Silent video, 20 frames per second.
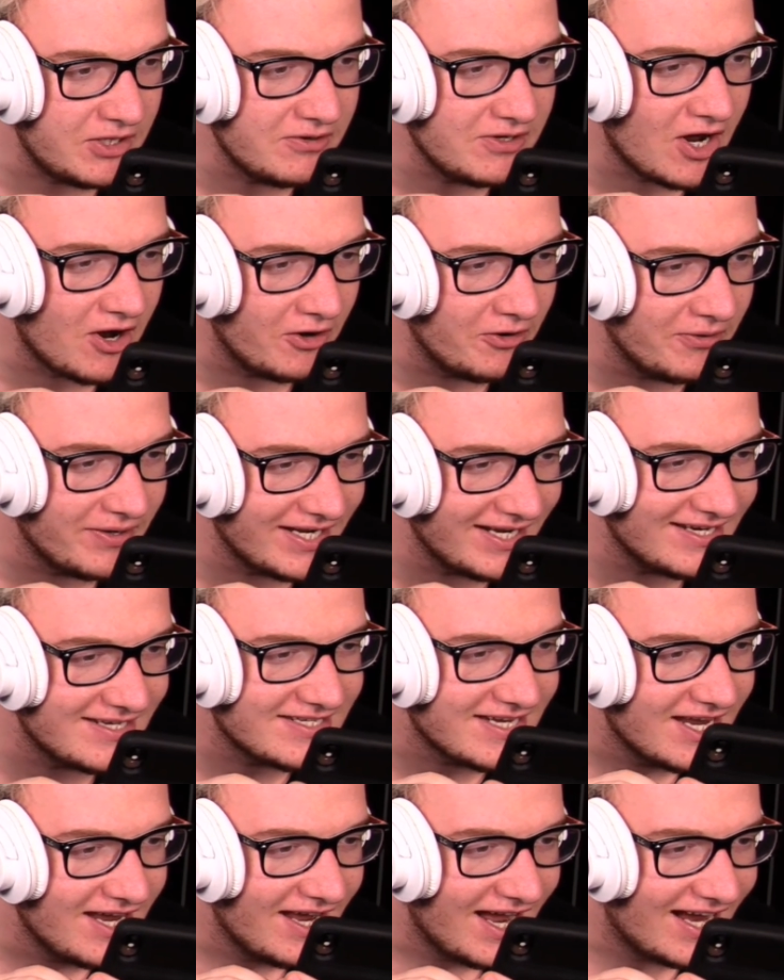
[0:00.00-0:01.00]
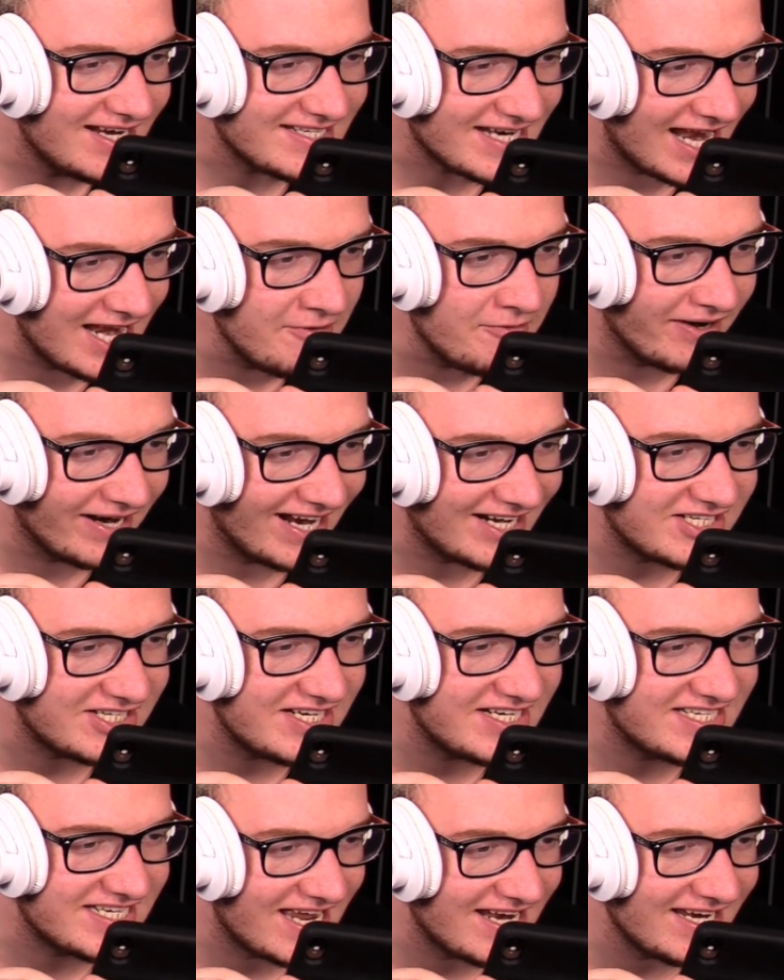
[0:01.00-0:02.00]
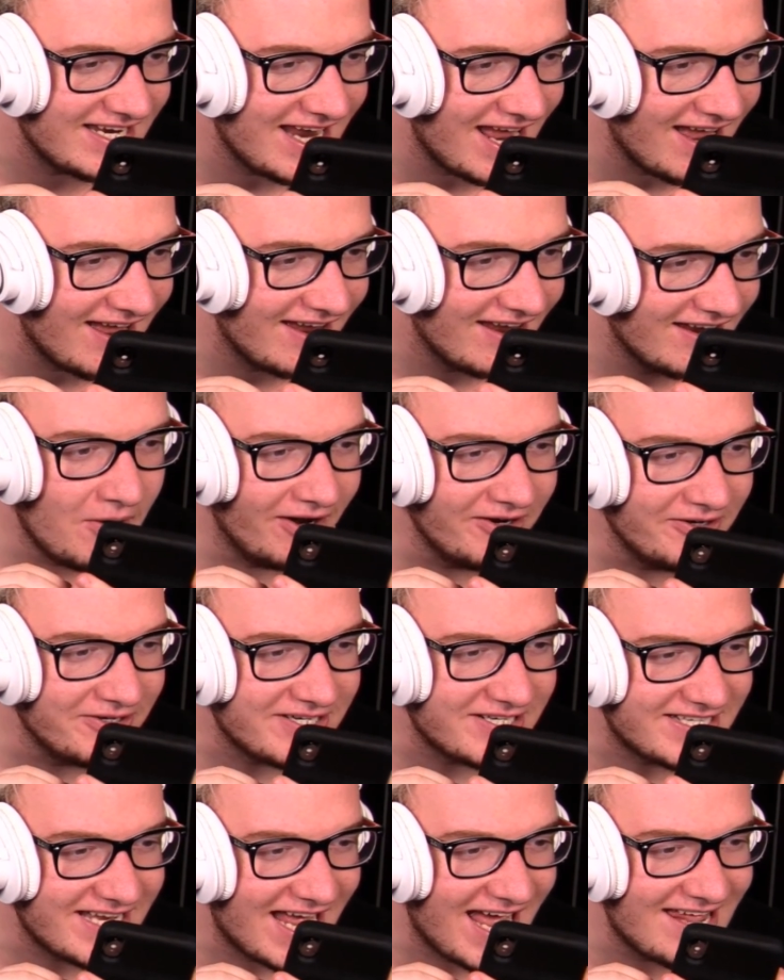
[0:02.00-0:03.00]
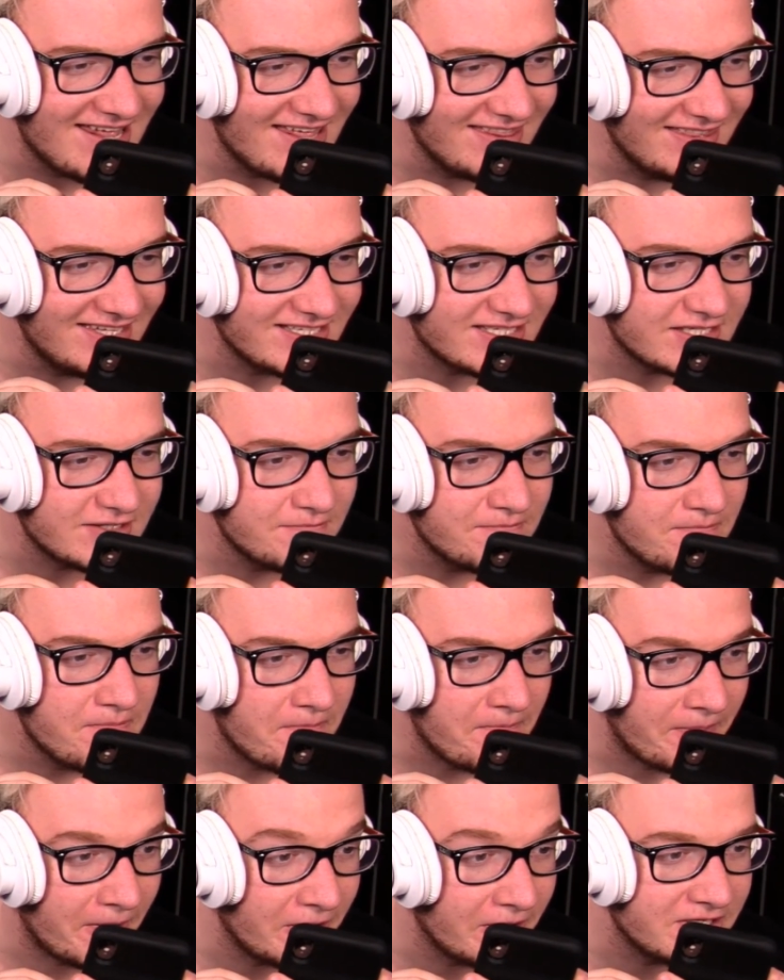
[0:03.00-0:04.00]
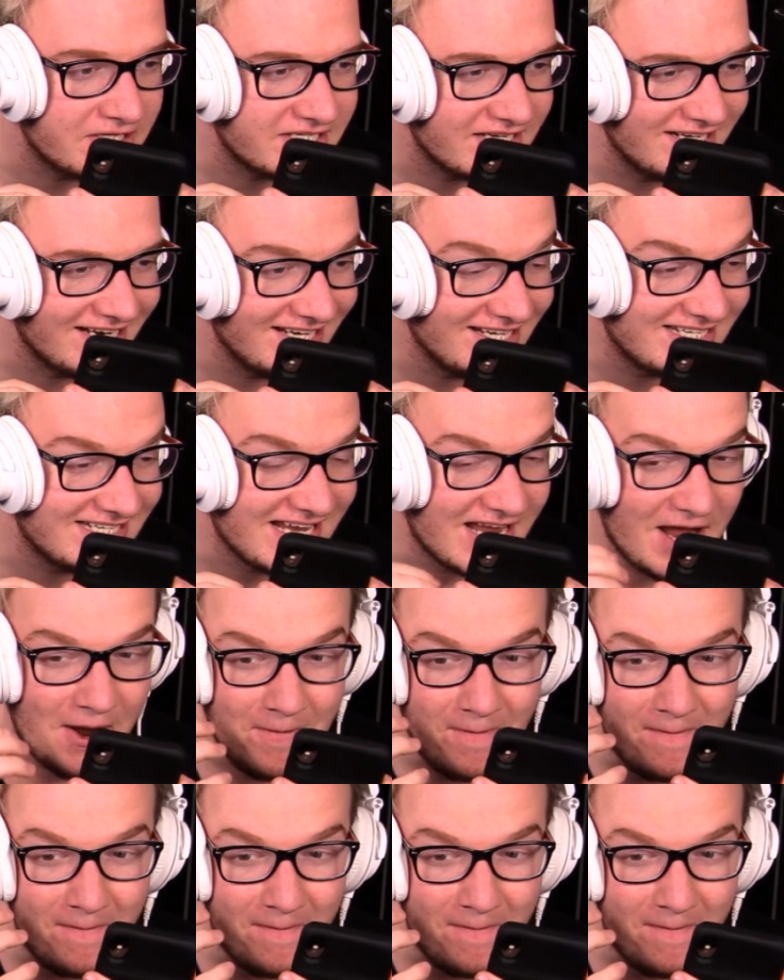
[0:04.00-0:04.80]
do you know who it is? Yeah. Has anyone actually said it yet? You understand that this person is